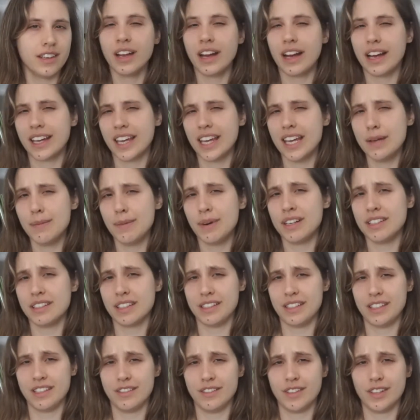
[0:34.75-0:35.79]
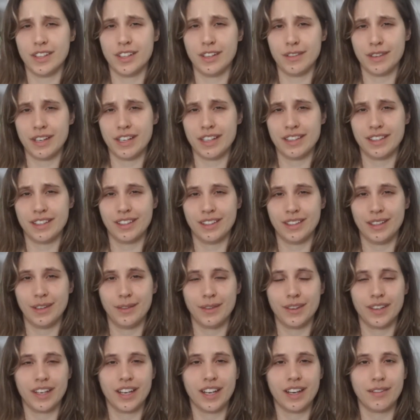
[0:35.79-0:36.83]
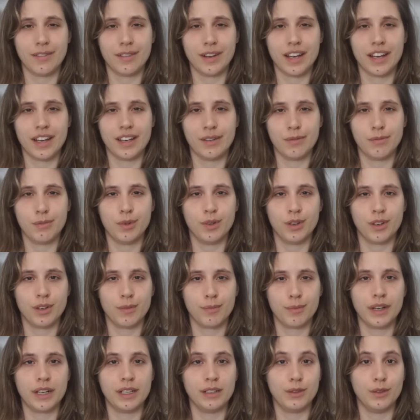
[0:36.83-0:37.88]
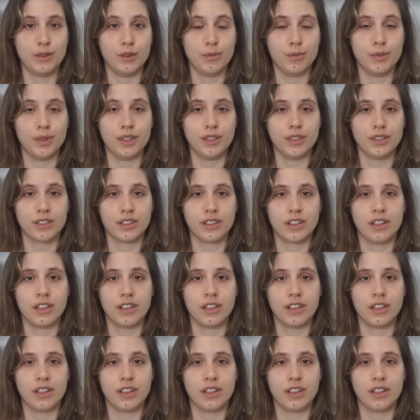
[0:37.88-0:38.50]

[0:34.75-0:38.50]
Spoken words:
I came upon this idea very recently when I read a book by Lulu Miller